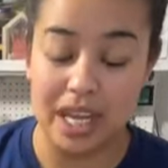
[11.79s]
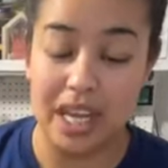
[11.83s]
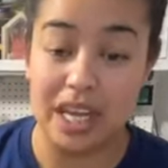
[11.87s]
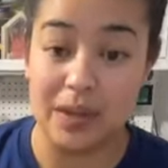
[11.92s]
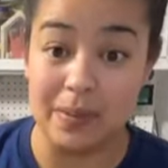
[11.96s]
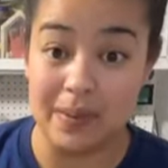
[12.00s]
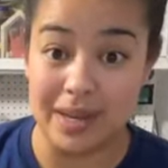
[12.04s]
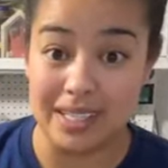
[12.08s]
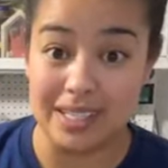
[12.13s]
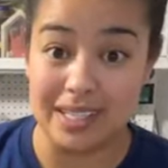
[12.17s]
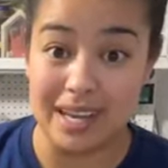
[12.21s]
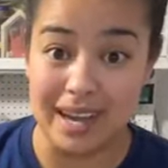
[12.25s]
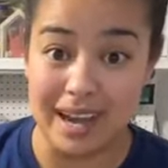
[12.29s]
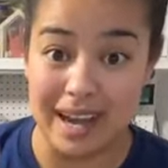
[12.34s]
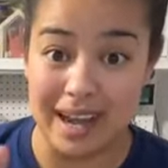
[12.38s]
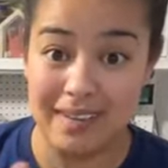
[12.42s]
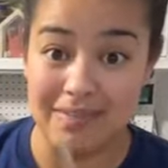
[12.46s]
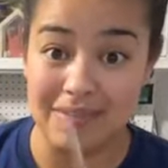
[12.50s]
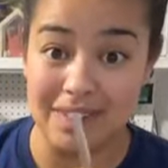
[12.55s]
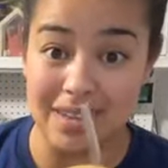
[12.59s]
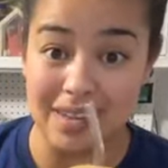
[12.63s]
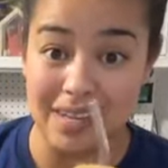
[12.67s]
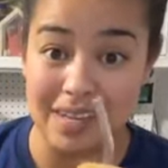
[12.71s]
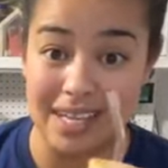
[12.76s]
Anyways, I
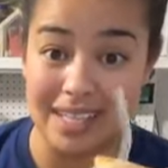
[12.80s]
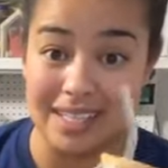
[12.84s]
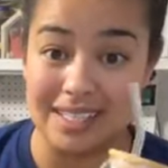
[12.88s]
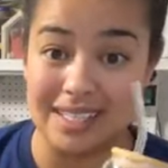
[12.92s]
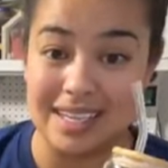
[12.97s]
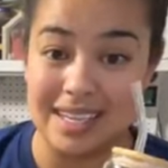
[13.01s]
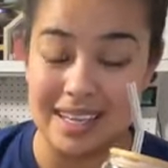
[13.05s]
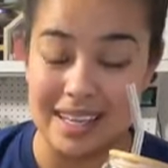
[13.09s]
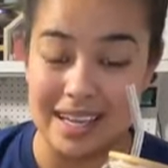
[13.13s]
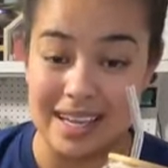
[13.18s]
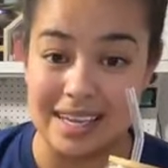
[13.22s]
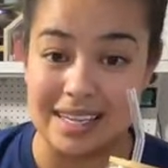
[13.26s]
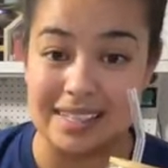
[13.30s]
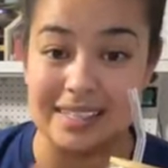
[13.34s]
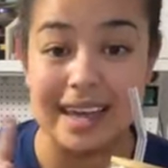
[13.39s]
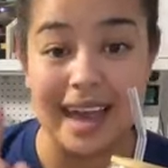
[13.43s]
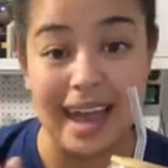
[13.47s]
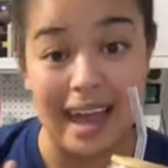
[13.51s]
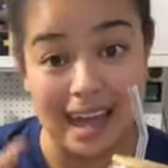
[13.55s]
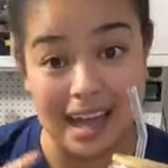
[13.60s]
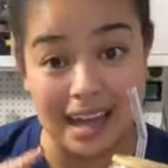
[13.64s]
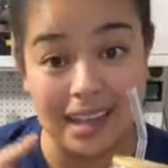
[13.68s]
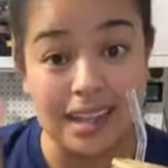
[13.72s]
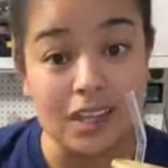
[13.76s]
have the links to these
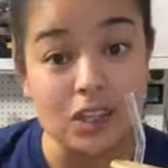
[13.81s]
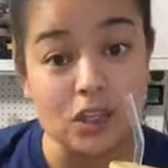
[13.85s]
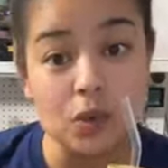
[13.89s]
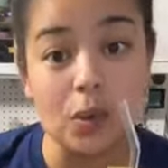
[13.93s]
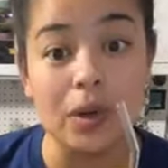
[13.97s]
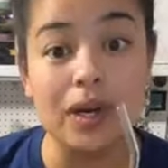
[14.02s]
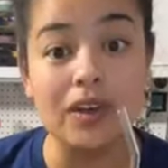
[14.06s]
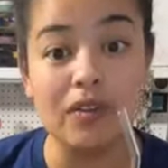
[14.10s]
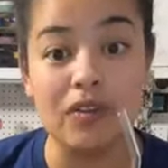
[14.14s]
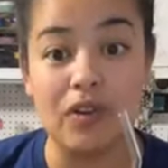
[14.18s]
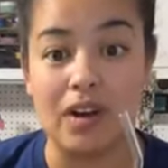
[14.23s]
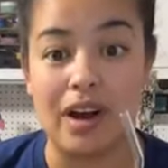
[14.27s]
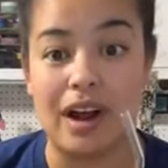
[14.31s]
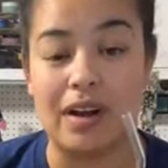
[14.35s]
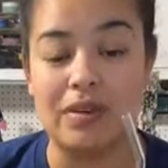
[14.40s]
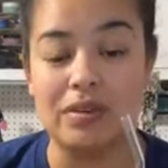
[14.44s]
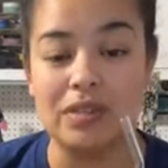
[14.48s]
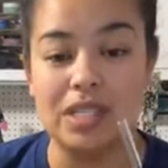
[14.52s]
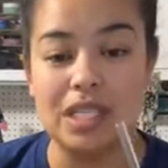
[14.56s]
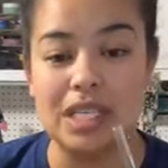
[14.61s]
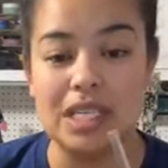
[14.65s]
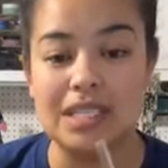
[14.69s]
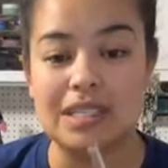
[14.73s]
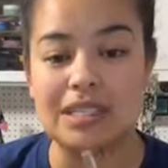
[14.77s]
and the 24
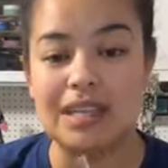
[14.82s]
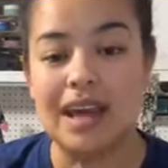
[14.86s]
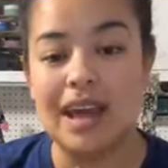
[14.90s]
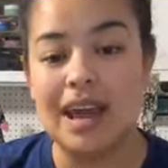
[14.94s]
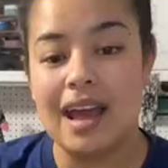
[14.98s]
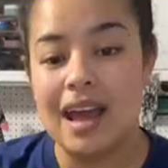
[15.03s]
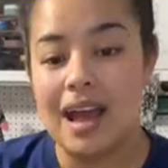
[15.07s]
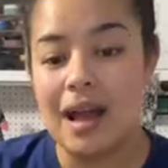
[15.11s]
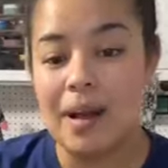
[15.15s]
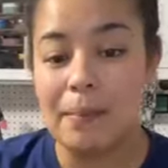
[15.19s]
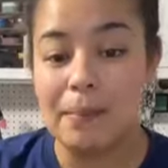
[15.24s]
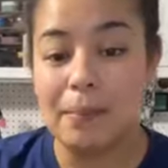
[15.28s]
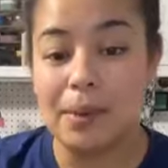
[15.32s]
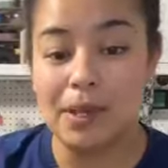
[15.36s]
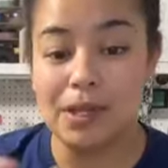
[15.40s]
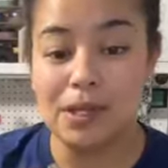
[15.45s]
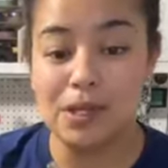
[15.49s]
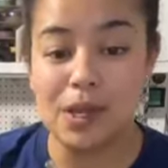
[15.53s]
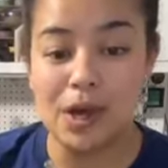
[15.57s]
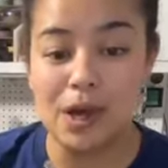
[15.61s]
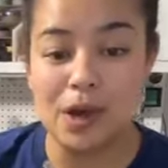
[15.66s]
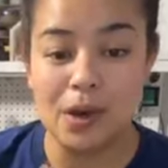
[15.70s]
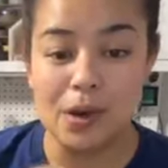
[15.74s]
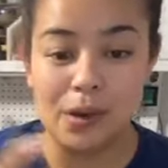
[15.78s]
ounces
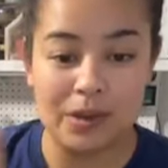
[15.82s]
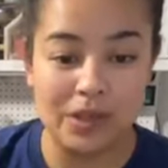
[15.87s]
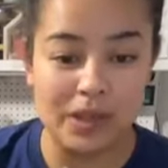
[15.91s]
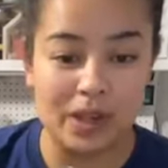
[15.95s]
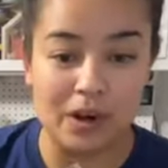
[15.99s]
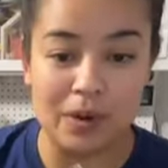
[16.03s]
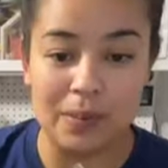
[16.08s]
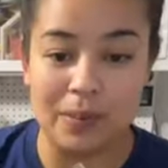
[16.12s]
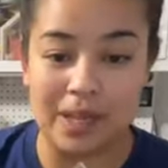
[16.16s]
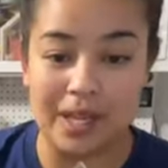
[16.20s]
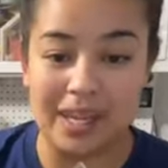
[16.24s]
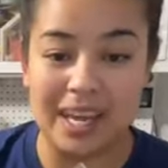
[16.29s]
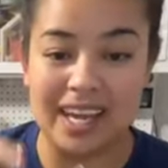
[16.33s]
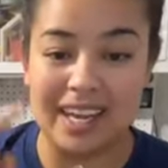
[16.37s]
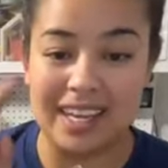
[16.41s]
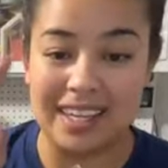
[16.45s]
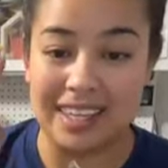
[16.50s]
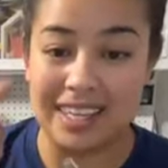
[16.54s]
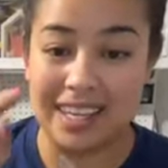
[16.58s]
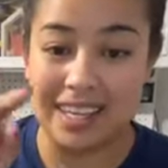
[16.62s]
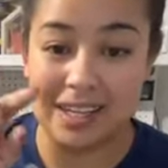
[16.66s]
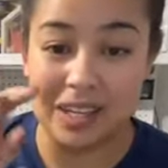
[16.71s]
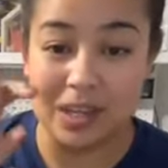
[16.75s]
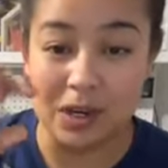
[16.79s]
below. There will be
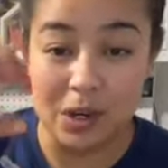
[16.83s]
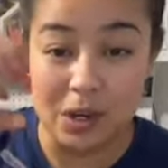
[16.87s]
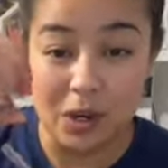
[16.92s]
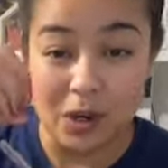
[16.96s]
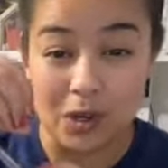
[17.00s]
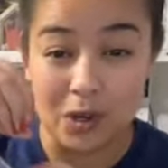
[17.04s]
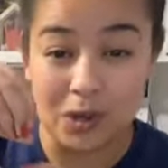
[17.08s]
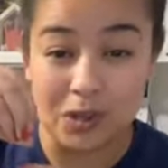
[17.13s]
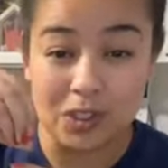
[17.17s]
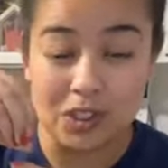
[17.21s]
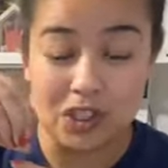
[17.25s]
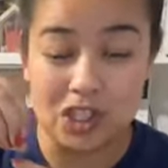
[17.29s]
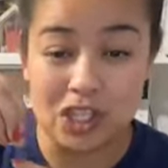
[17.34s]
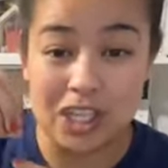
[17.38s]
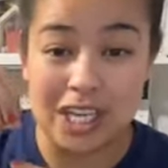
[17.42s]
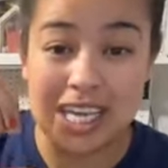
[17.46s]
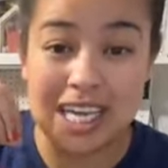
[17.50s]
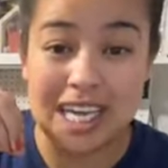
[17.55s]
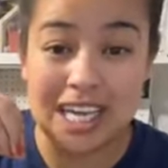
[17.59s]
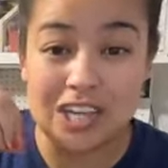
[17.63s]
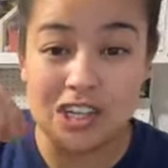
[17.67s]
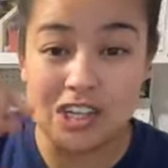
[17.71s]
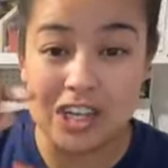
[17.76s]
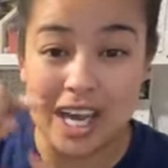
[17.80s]
like the little
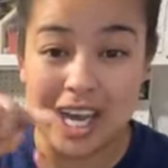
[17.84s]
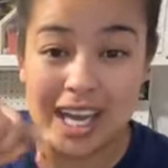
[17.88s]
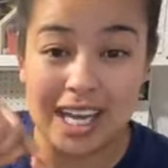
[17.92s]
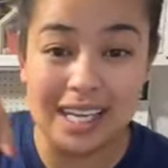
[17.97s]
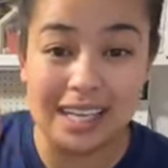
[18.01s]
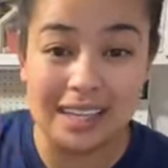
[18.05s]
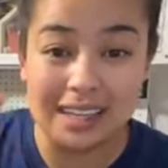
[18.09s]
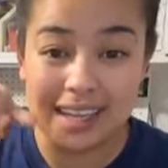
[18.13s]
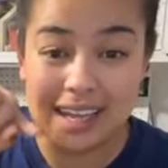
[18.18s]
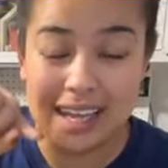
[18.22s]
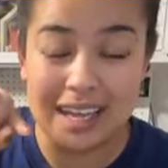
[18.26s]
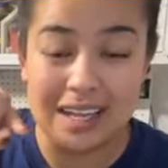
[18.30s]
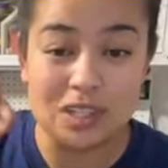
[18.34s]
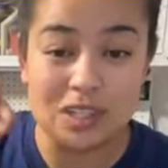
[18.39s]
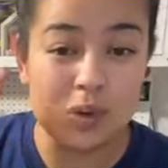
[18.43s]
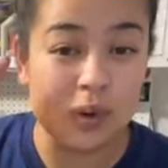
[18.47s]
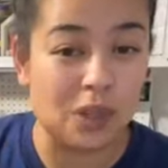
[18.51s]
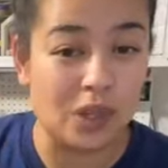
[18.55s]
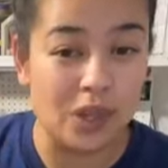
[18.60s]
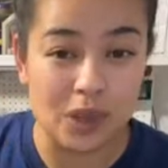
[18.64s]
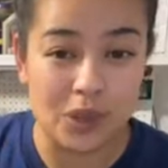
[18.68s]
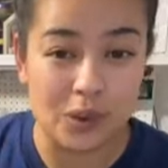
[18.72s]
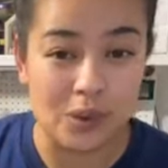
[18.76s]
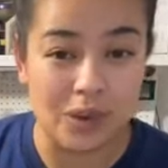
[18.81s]
keychain links
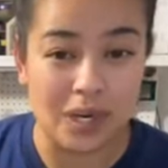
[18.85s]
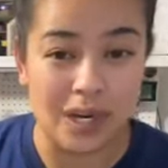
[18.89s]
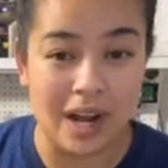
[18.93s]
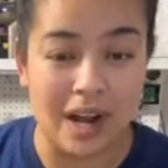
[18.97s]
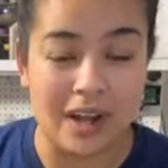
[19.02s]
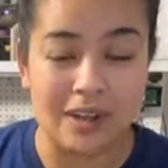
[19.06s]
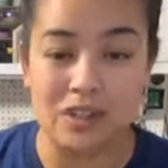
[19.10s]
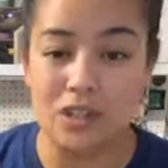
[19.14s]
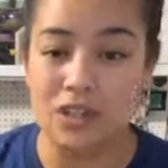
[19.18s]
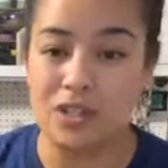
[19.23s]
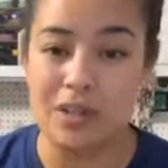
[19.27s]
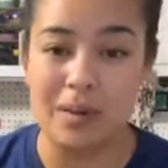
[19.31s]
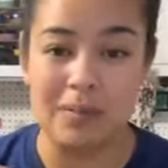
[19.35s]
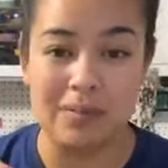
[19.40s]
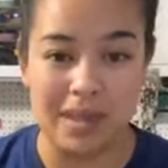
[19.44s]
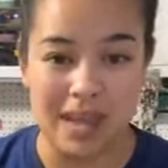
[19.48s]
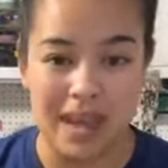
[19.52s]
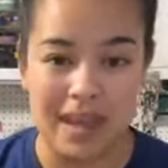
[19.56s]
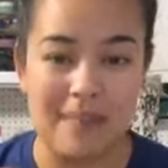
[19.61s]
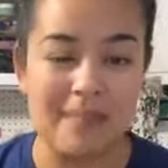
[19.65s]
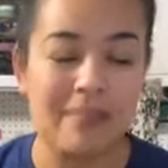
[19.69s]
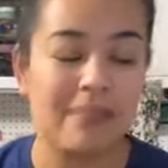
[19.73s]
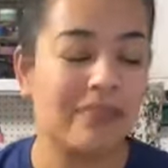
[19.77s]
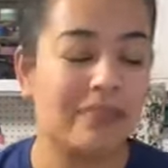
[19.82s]
or the 3 dots or
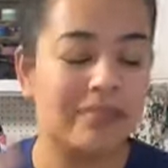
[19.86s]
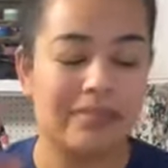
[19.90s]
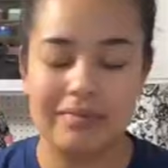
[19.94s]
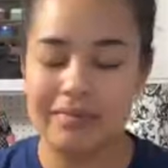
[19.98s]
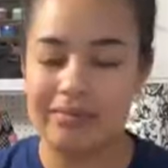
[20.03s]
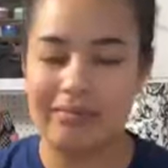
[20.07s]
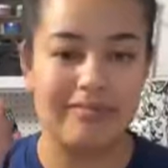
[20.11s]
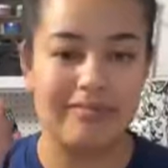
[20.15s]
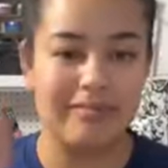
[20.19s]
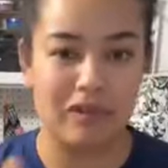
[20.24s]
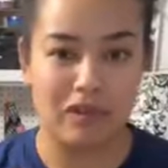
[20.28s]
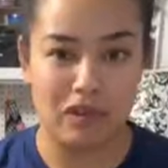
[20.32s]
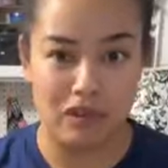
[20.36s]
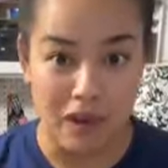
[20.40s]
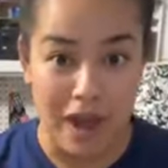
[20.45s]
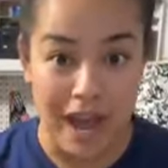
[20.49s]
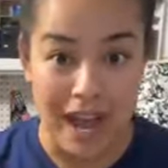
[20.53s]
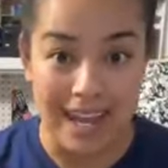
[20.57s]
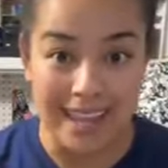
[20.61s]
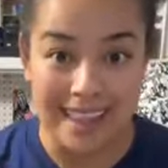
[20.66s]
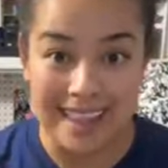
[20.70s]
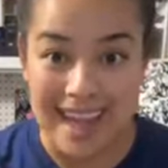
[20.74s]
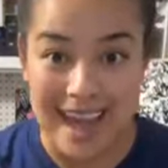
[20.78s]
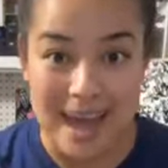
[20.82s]
something.
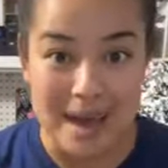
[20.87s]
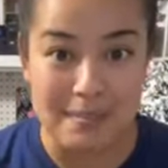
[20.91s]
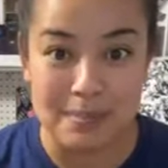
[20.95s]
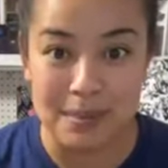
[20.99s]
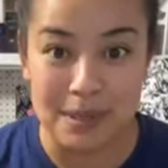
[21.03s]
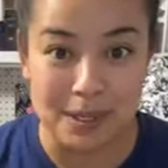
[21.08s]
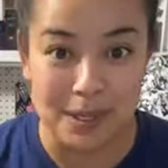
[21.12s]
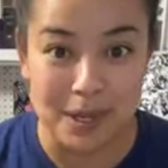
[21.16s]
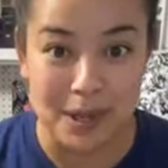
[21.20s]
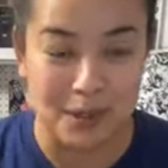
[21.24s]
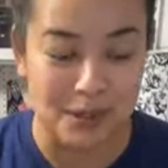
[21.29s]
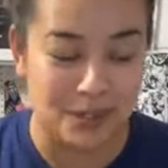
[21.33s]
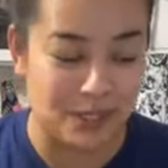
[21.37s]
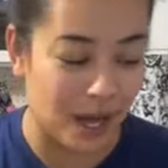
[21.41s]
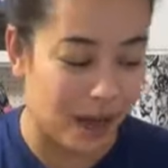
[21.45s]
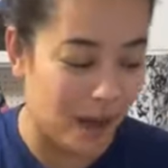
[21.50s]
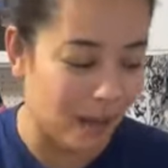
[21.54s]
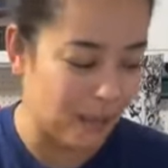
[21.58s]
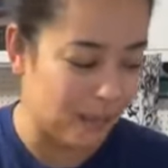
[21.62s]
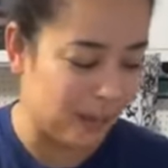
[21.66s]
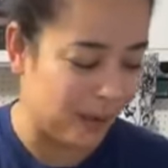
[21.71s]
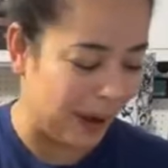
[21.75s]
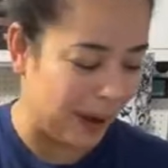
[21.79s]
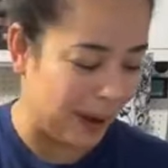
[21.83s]
Find that below
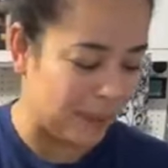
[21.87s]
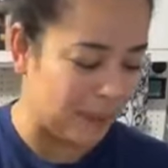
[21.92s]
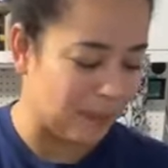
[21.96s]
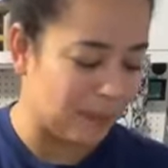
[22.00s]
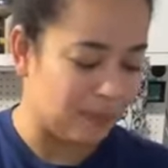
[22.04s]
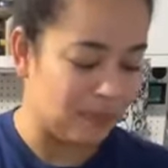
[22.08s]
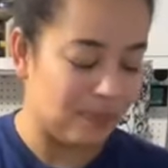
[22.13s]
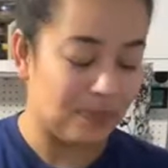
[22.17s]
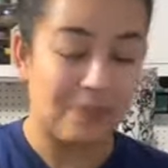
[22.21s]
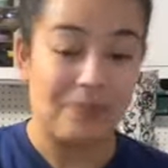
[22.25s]
somewhere.